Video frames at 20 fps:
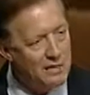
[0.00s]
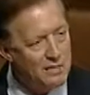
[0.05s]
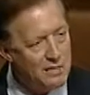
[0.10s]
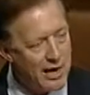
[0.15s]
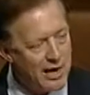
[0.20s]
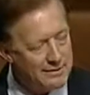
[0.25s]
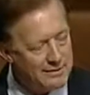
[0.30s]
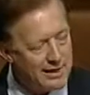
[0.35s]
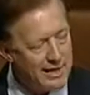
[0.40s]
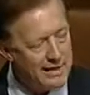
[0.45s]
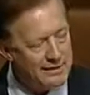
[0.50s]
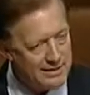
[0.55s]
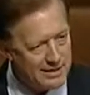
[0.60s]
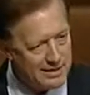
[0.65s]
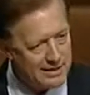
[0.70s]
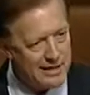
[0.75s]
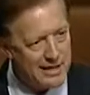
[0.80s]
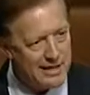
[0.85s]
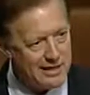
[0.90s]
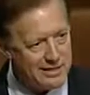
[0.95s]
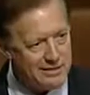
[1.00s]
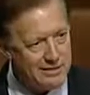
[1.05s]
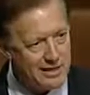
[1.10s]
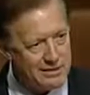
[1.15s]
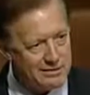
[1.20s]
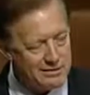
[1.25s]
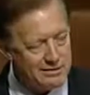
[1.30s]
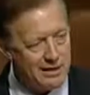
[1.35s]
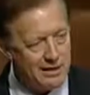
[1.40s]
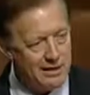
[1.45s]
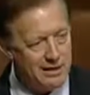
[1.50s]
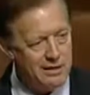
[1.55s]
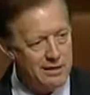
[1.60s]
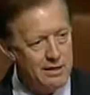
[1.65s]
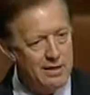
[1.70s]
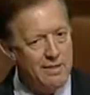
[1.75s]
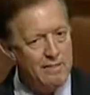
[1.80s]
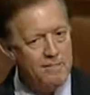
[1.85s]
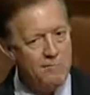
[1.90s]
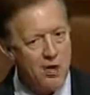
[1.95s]
as I said,
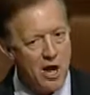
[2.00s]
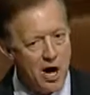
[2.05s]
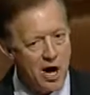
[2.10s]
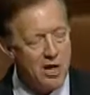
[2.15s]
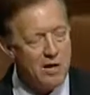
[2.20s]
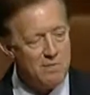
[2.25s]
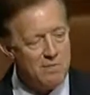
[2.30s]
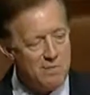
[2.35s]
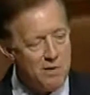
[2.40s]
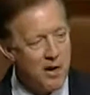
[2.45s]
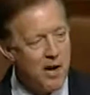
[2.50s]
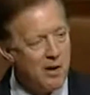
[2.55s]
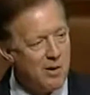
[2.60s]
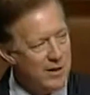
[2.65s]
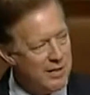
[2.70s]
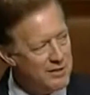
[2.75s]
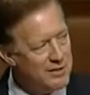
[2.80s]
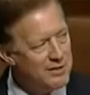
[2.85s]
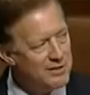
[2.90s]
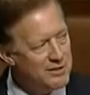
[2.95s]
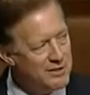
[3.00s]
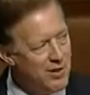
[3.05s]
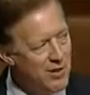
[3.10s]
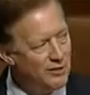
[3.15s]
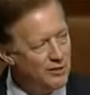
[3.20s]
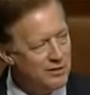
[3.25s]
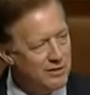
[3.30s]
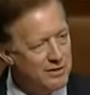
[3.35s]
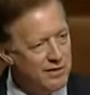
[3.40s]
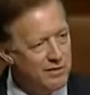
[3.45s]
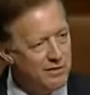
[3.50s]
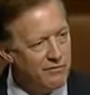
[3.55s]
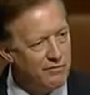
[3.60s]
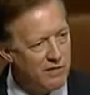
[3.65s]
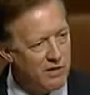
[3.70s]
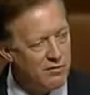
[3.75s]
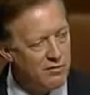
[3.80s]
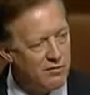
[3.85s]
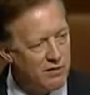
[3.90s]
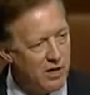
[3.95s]
unmarry this notion that the
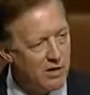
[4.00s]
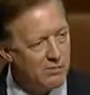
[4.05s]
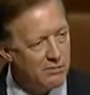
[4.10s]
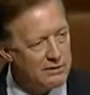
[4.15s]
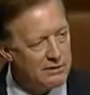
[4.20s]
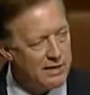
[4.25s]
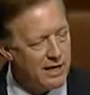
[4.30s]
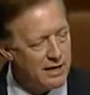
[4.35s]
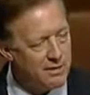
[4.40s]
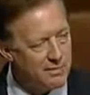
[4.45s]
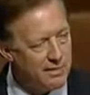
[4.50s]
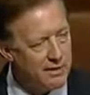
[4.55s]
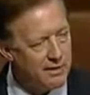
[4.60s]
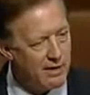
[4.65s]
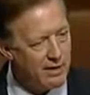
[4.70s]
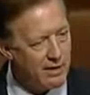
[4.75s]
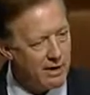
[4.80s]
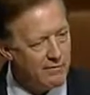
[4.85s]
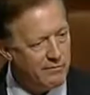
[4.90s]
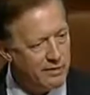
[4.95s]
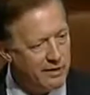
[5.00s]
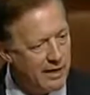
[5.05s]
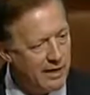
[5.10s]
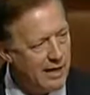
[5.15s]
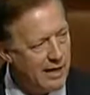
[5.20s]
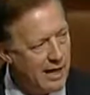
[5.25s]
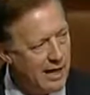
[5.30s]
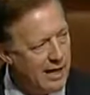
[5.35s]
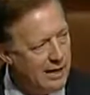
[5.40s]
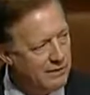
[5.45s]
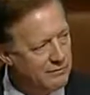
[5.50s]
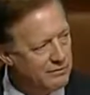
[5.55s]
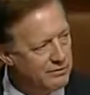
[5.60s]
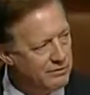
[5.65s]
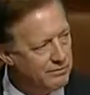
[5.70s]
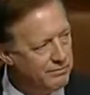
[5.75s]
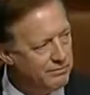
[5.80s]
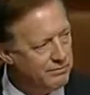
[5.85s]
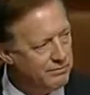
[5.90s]
federal government's got to be in our everyday lives.